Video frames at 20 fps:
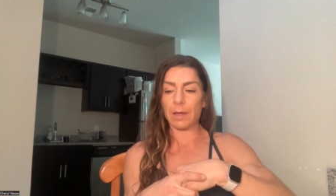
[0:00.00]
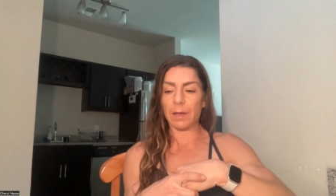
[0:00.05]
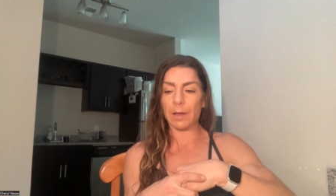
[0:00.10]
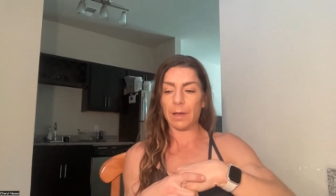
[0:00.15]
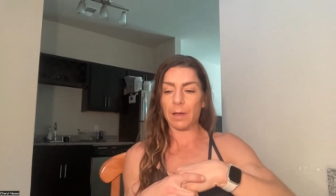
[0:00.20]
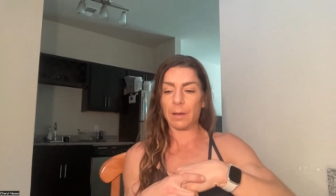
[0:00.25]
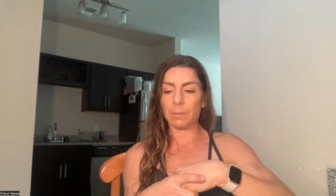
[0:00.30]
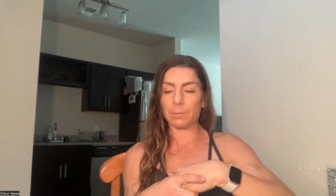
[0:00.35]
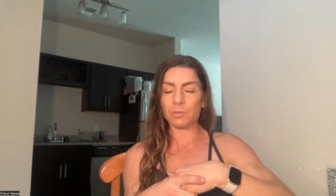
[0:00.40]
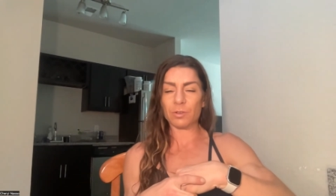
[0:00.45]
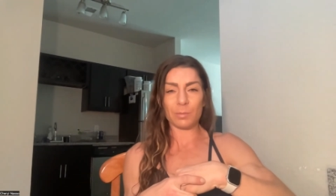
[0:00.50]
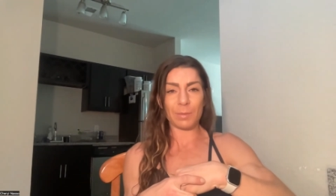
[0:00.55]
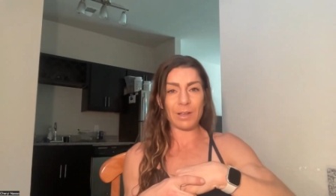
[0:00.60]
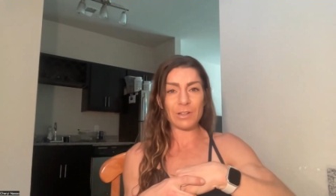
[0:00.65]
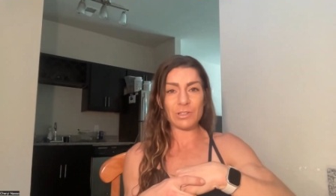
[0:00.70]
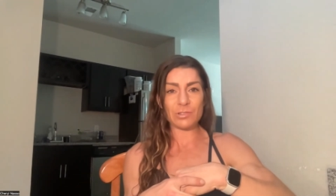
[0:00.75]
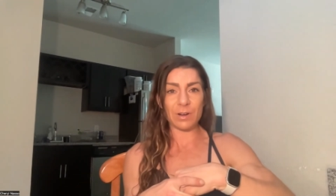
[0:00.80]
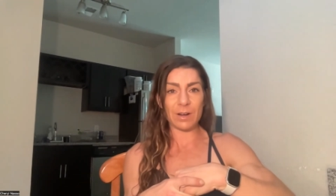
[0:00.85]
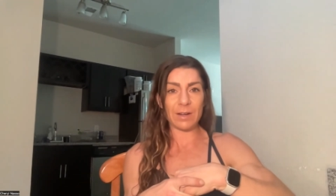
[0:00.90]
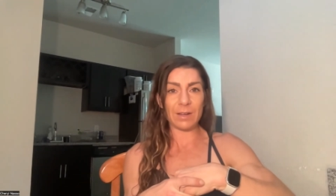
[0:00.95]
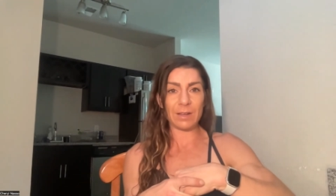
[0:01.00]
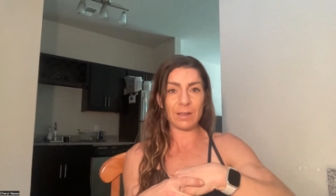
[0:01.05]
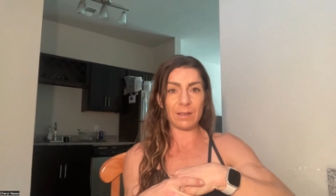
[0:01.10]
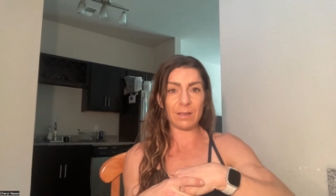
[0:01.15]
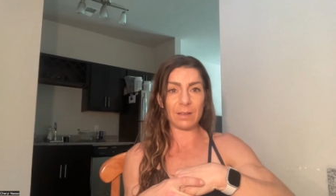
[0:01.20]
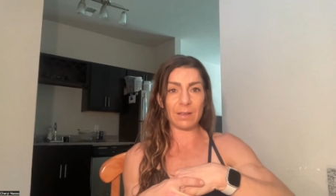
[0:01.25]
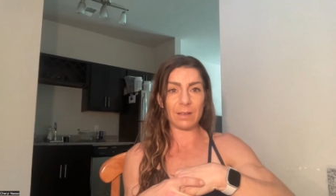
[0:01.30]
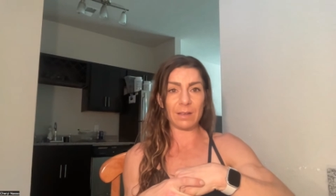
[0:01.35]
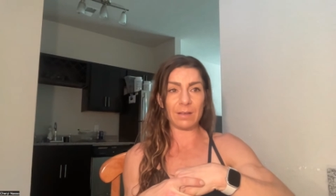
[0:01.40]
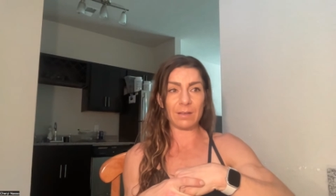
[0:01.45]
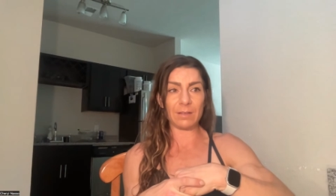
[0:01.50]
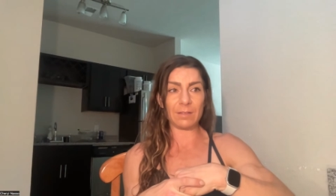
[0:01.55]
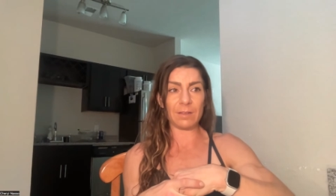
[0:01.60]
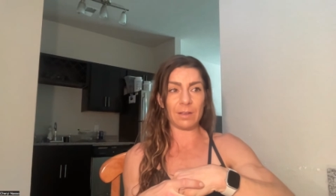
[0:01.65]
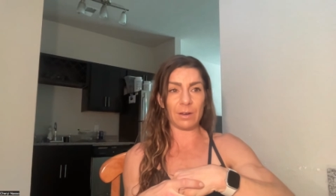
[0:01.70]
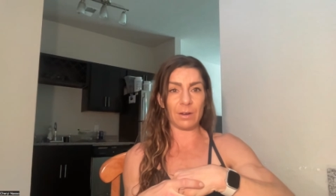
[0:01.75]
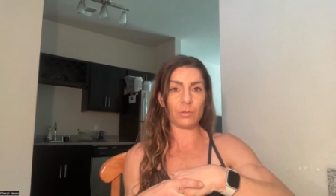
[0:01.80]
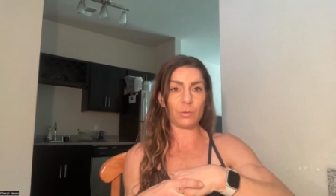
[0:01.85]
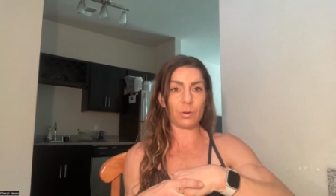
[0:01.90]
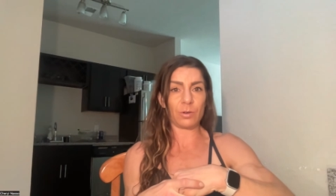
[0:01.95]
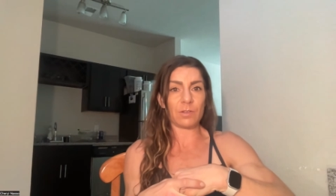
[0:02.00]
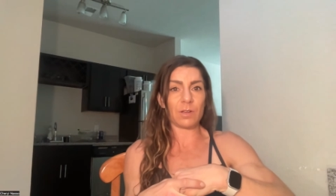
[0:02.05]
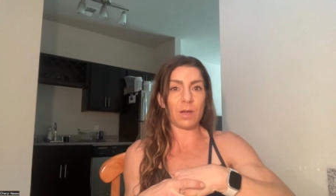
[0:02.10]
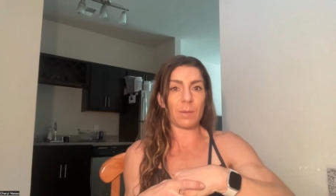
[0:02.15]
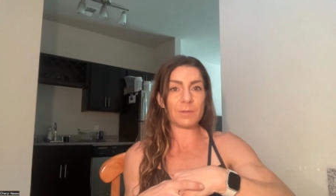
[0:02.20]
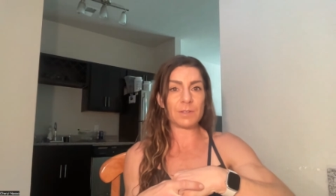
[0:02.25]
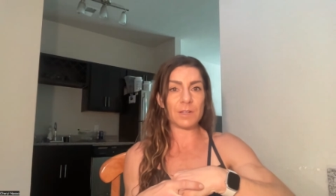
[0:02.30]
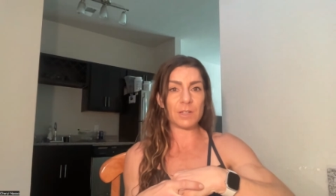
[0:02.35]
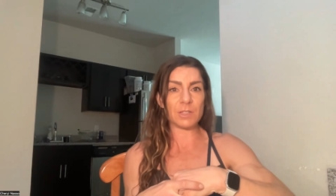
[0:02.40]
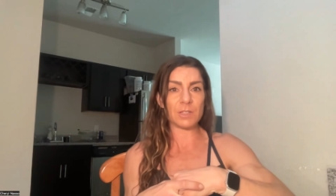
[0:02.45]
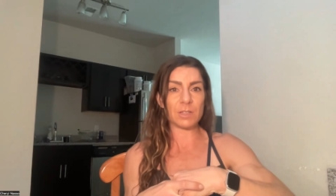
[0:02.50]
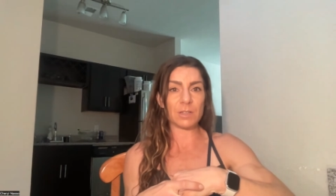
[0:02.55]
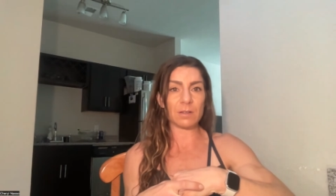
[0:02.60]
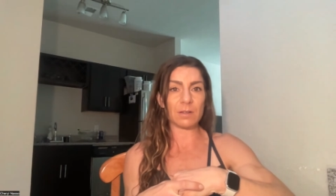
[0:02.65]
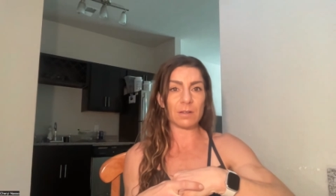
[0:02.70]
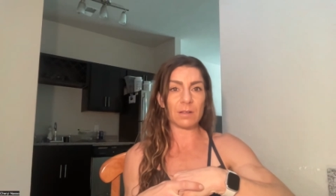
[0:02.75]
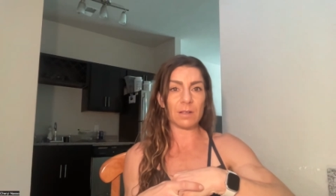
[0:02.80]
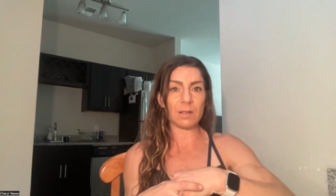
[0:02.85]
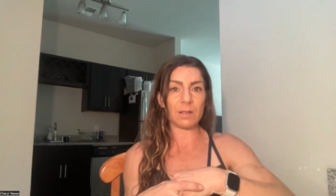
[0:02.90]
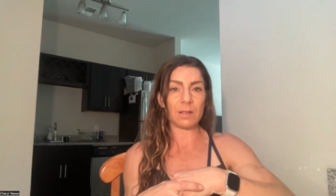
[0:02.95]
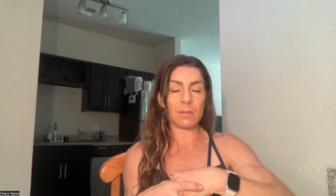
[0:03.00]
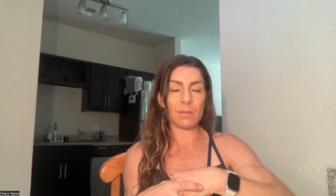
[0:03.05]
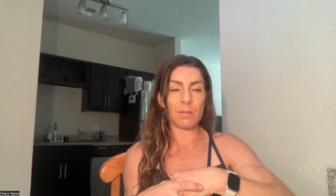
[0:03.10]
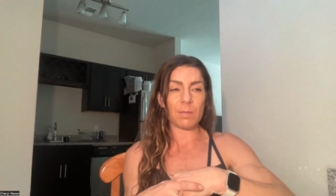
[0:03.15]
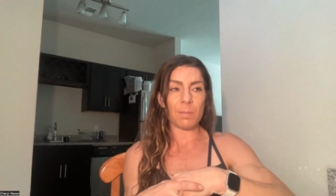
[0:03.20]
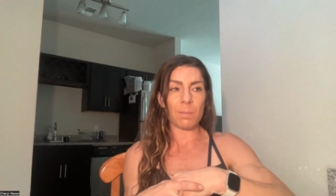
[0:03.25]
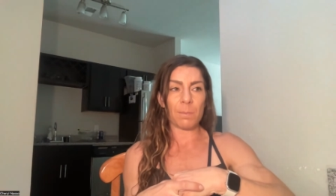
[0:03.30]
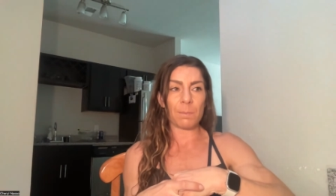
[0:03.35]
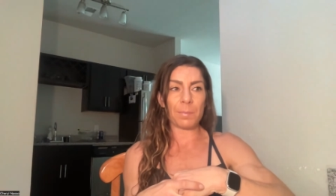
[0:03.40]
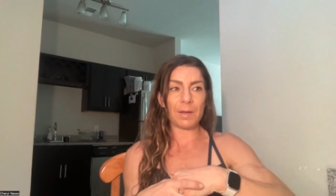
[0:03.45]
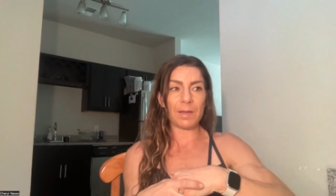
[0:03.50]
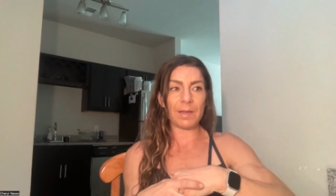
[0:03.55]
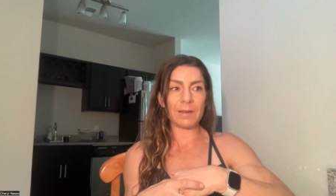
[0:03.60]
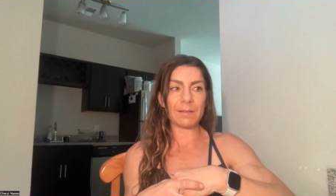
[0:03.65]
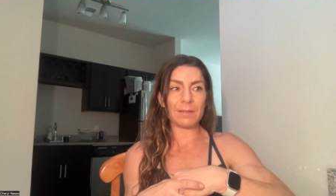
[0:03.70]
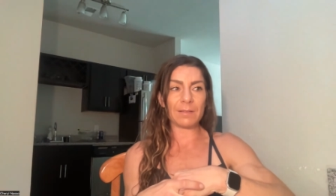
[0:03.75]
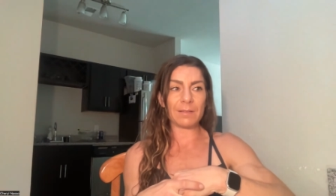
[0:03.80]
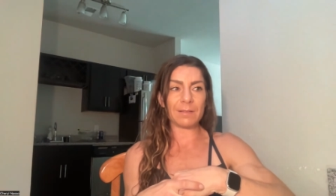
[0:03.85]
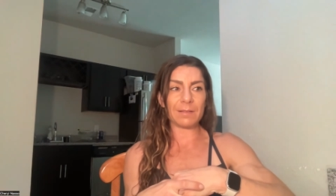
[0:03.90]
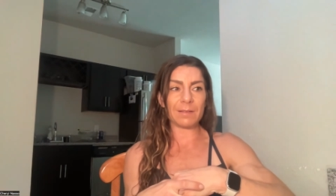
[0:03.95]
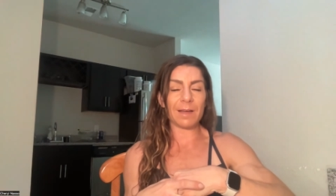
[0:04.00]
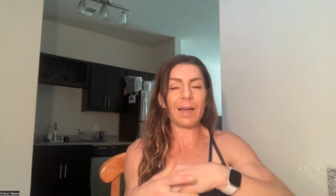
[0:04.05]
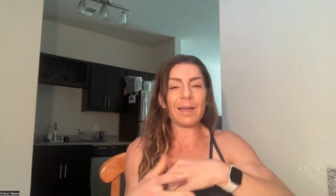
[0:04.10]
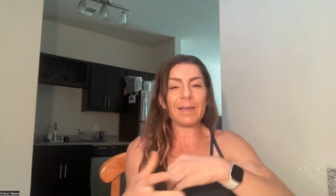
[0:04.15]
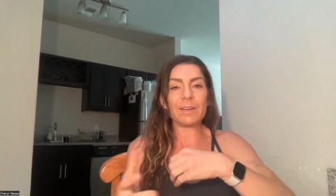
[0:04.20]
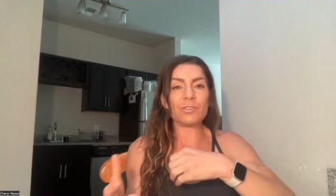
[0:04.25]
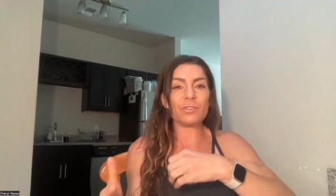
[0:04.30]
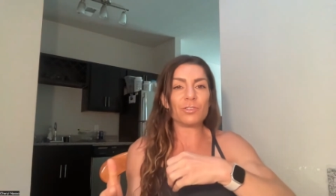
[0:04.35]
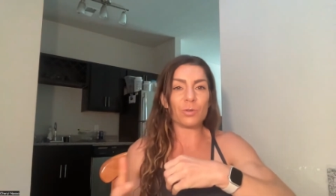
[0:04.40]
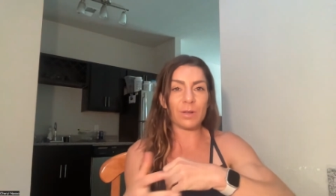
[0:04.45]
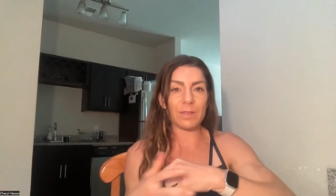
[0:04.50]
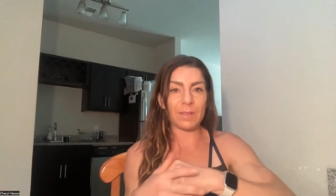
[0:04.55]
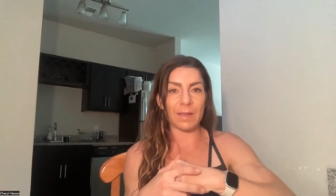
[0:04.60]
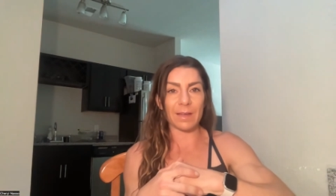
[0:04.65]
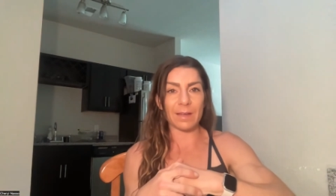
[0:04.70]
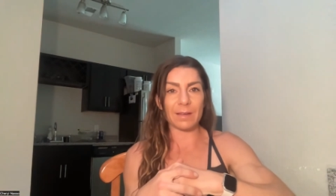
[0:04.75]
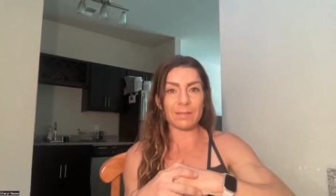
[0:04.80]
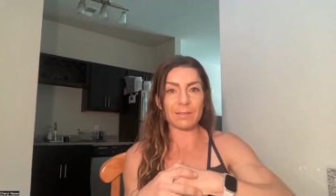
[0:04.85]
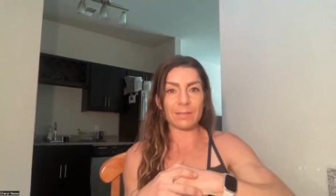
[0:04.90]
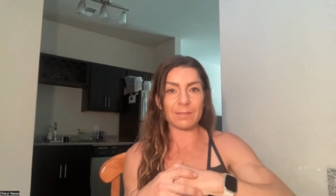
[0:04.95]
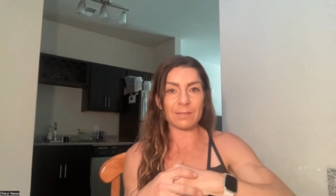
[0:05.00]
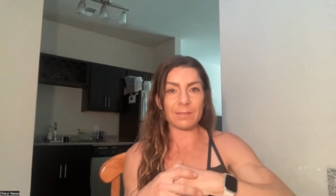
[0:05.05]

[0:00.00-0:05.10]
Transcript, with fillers: Um, so my training is geared towards competition, but I enjoy that.